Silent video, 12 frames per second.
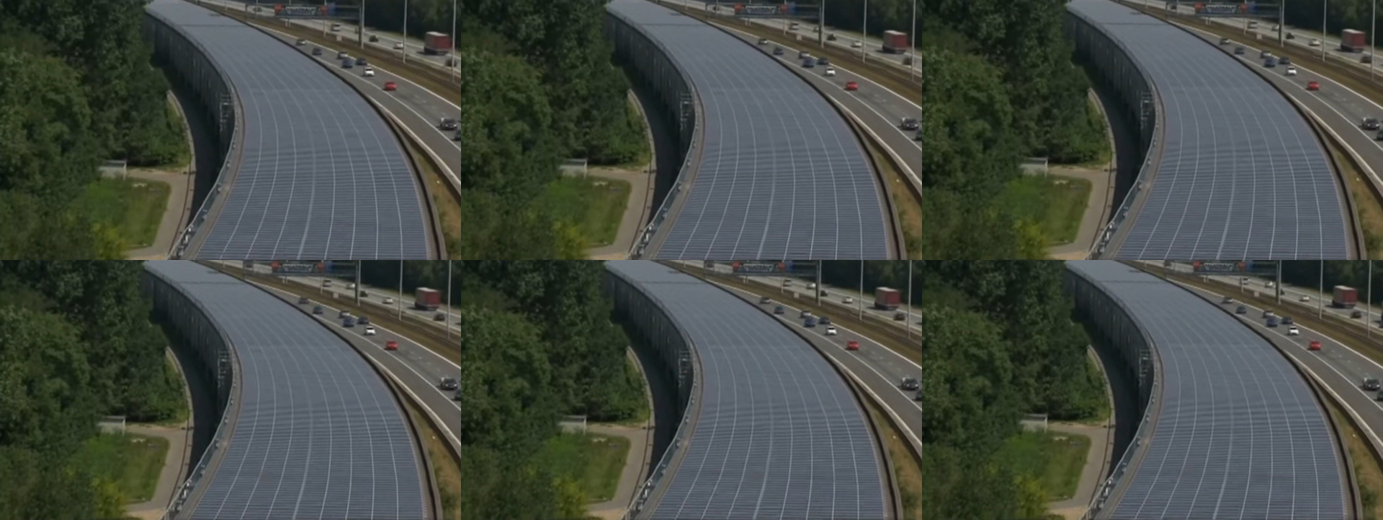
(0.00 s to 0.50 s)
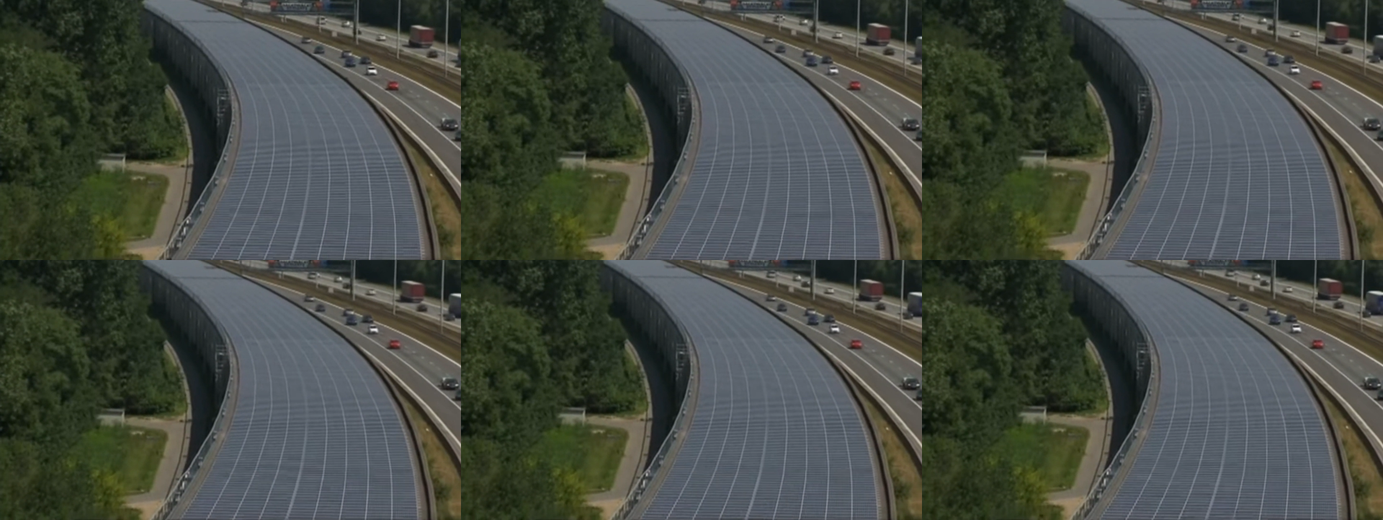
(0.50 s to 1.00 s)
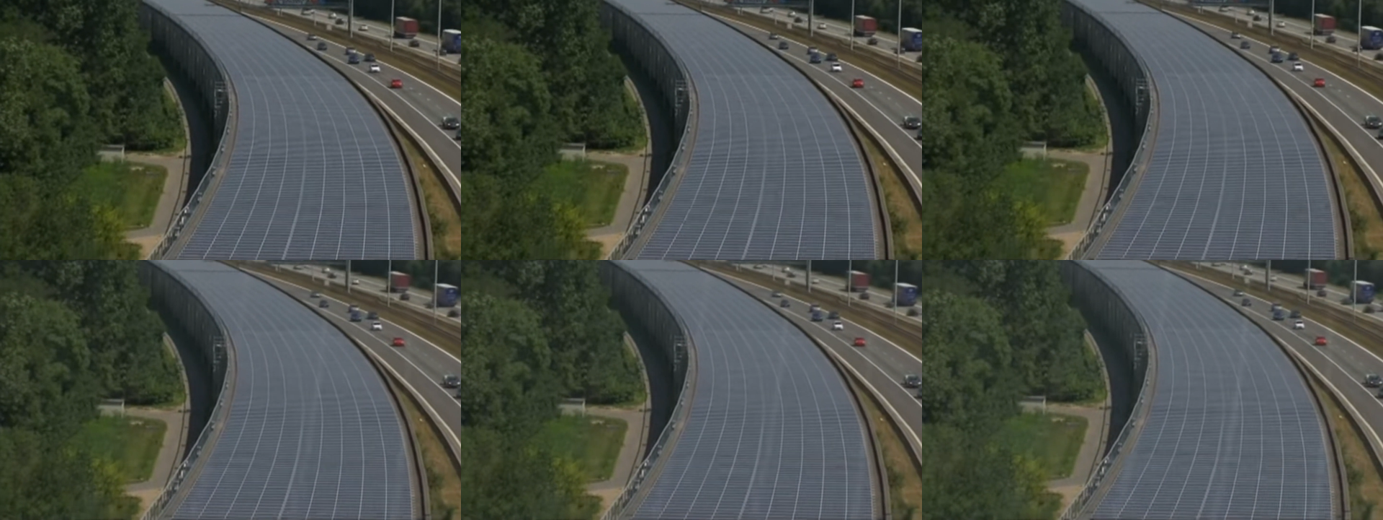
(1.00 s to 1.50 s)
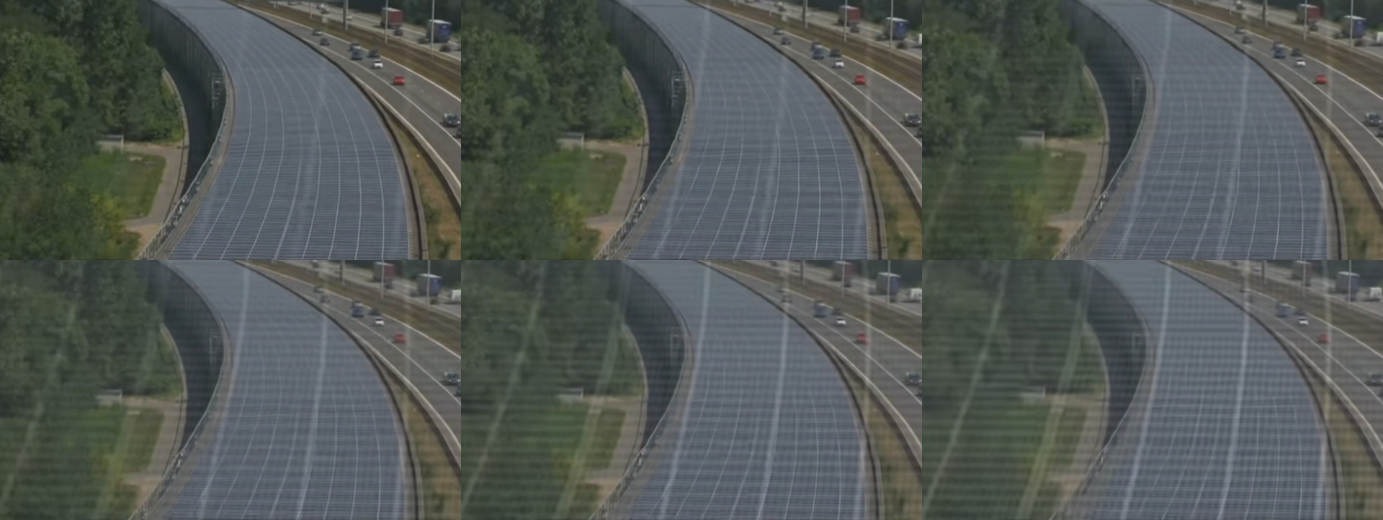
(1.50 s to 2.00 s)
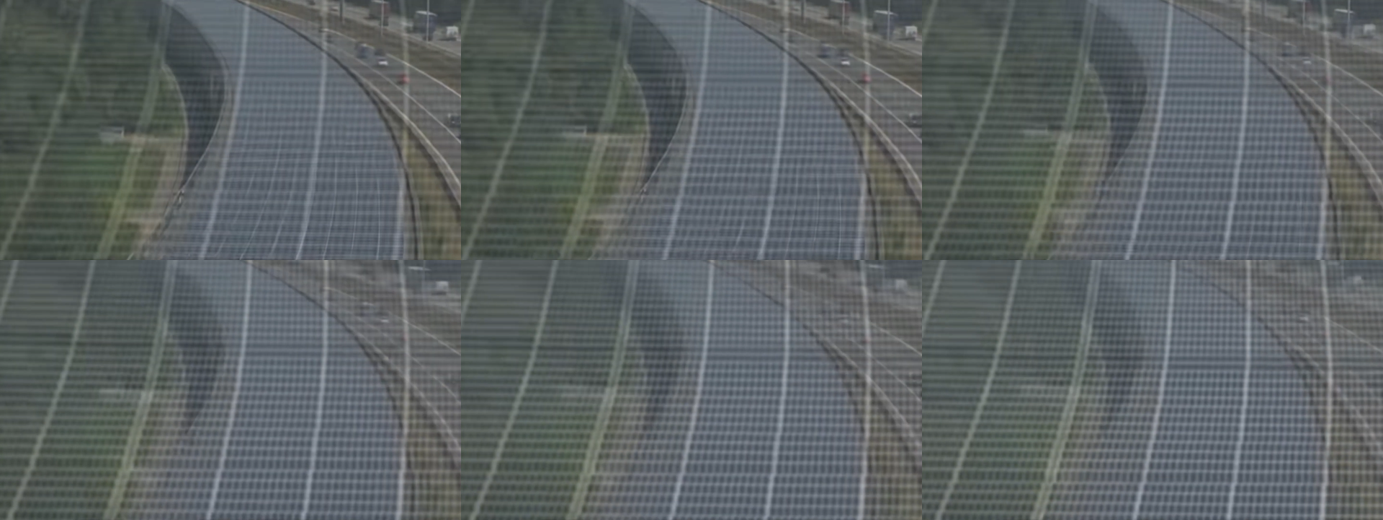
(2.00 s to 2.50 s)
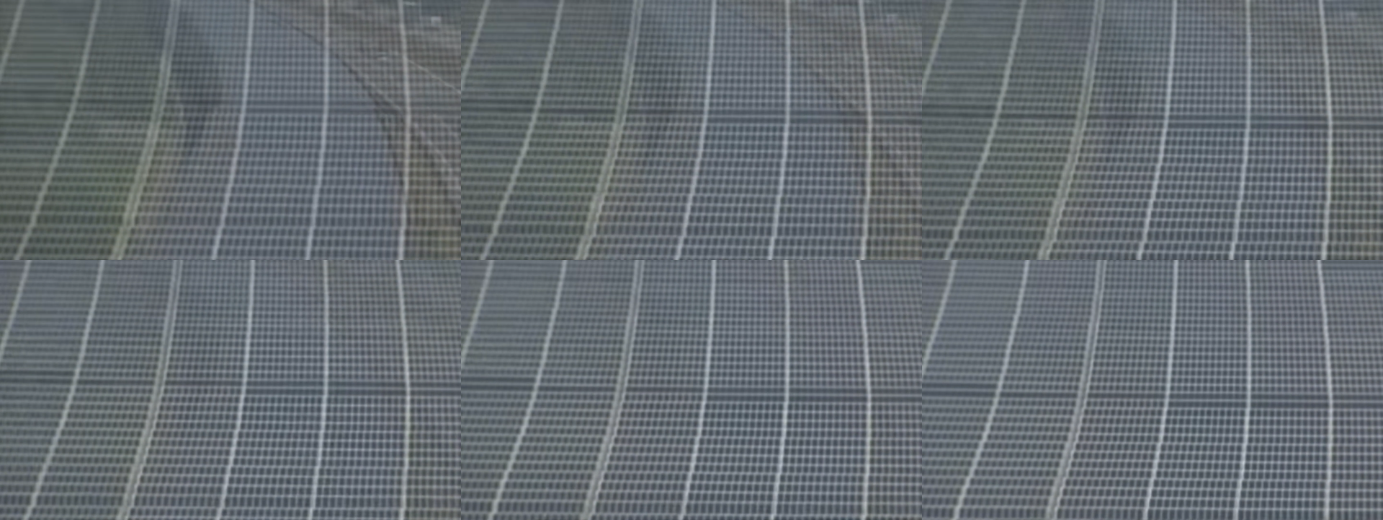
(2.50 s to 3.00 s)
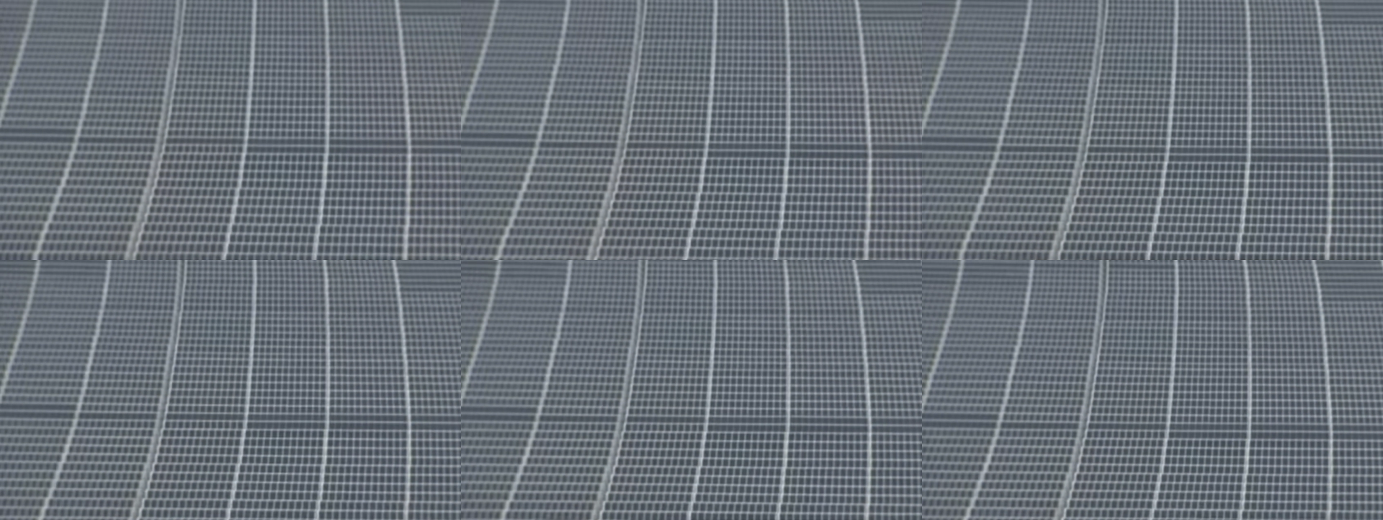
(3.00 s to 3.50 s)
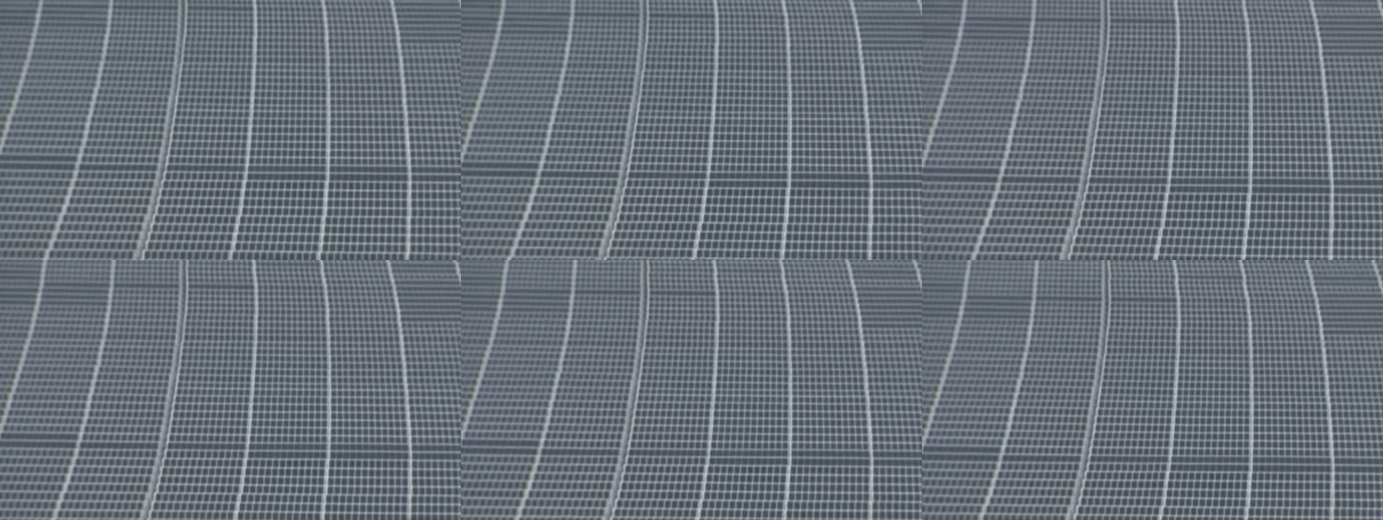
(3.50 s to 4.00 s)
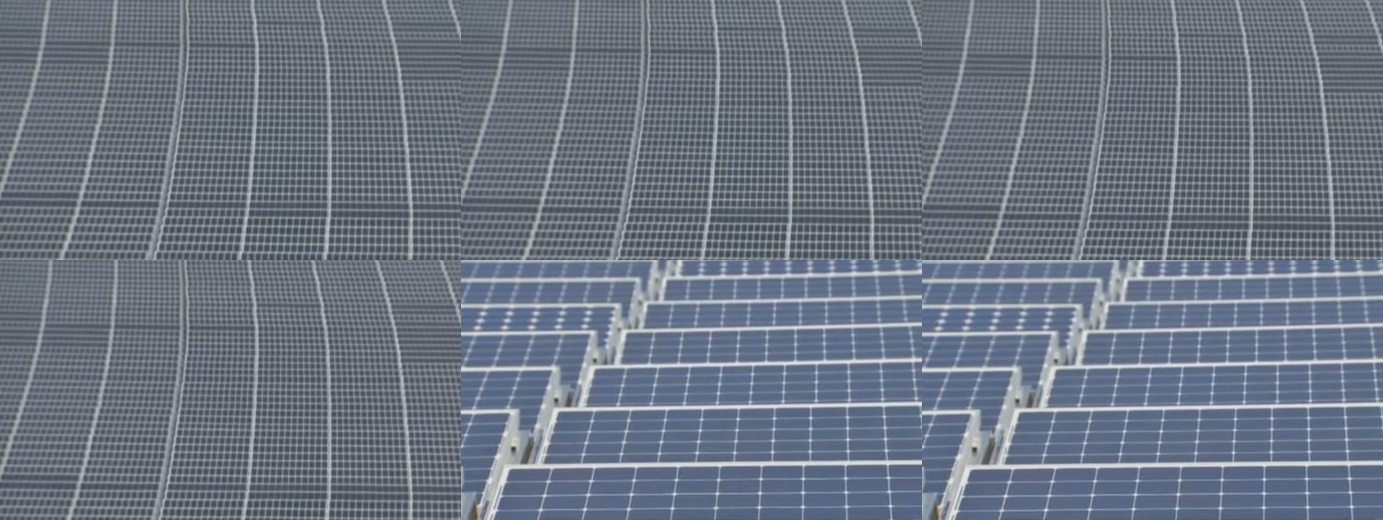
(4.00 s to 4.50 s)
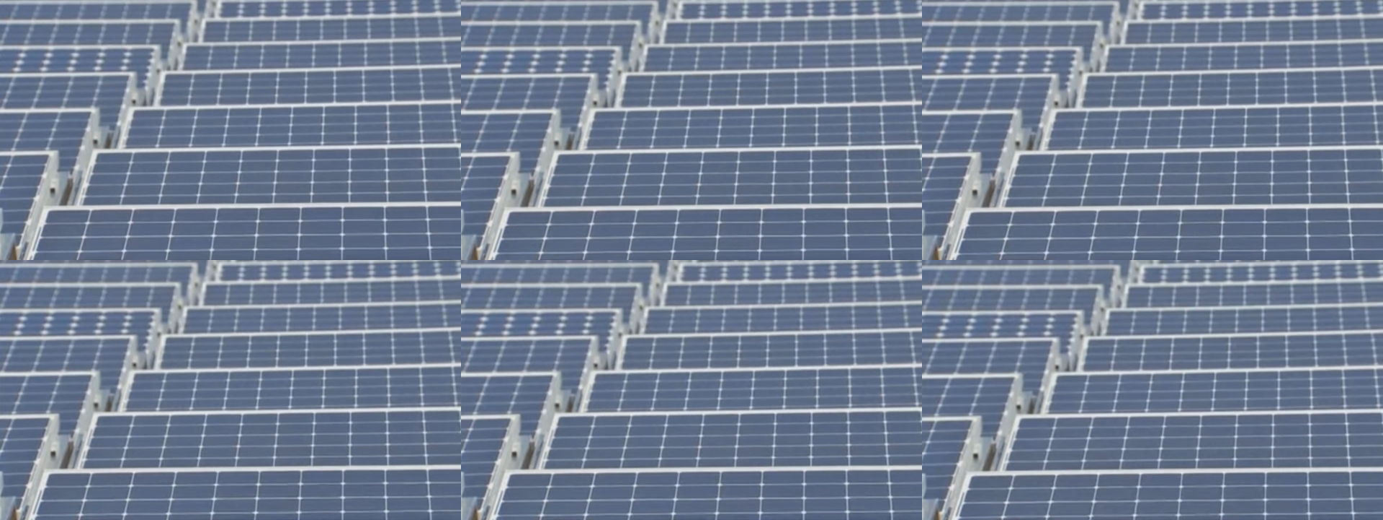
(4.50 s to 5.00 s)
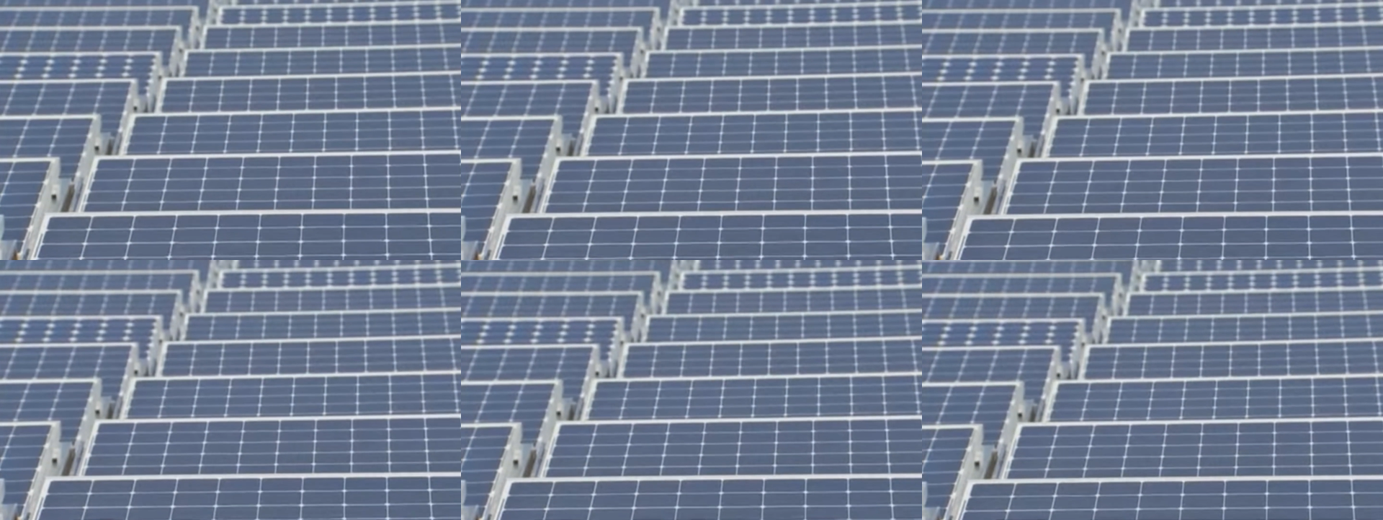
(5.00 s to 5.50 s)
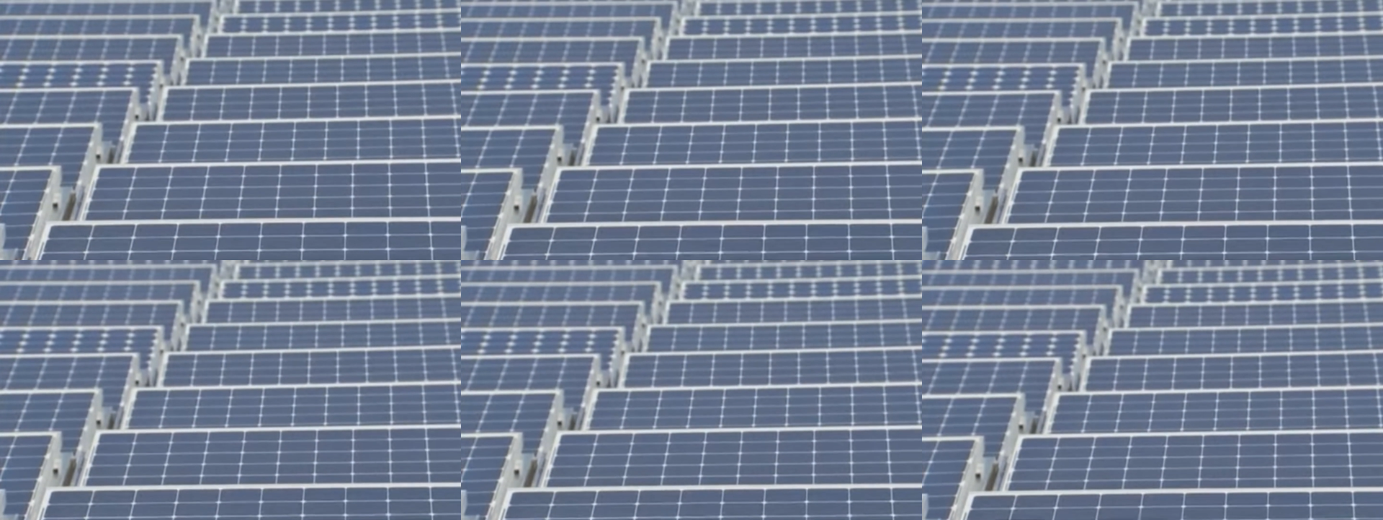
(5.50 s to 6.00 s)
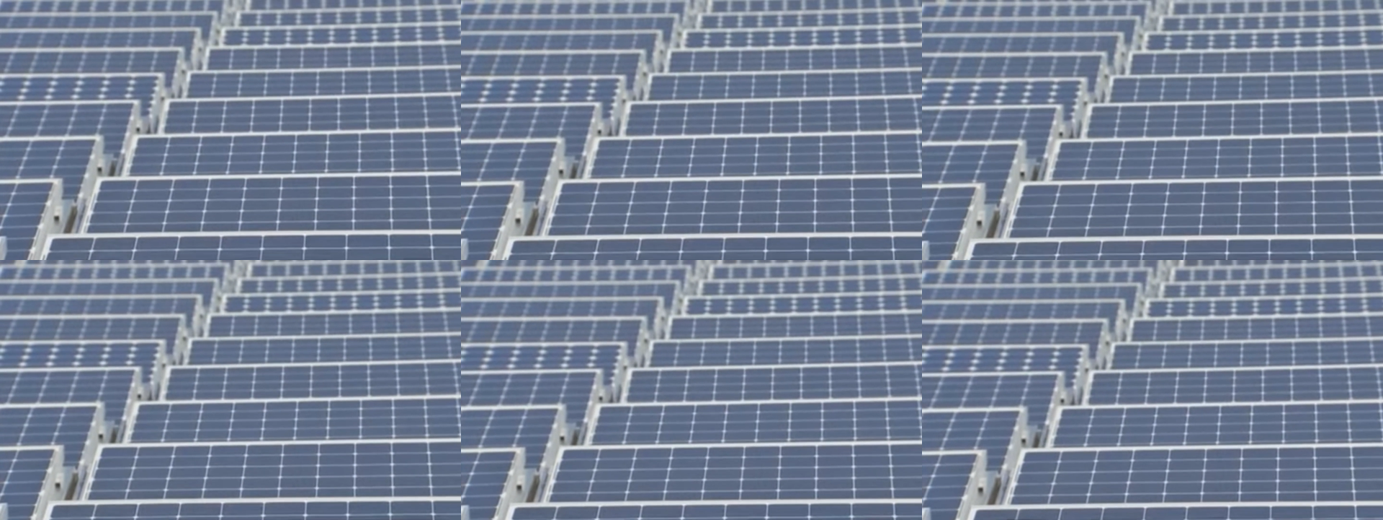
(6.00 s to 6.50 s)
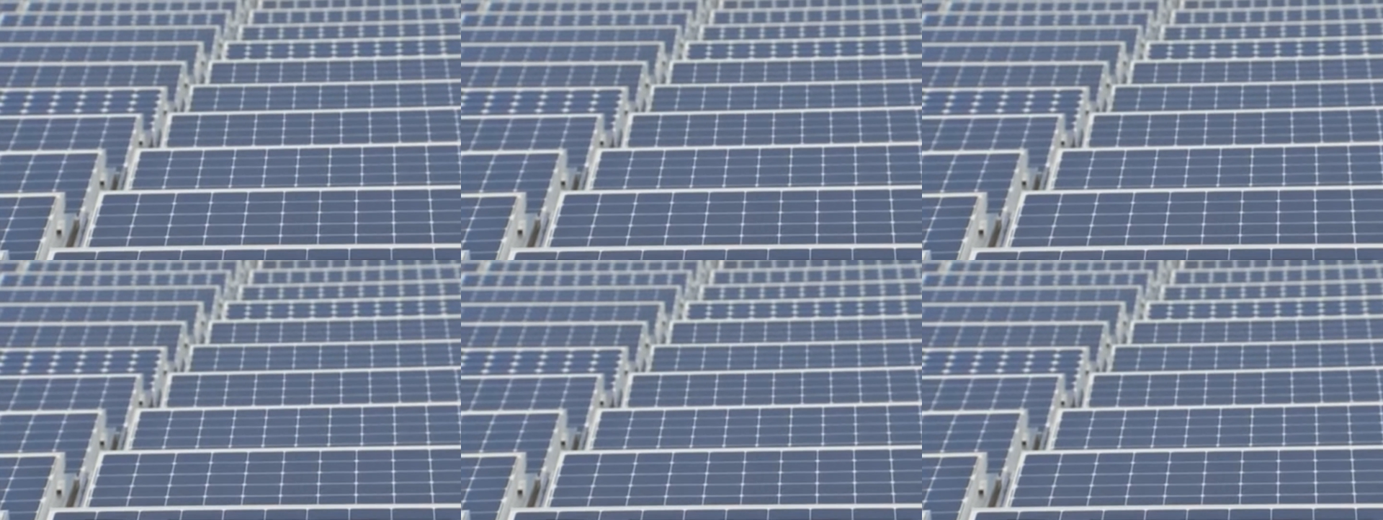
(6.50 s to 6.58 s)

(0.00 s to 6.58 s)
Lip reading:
Nobody's mouth can be seen.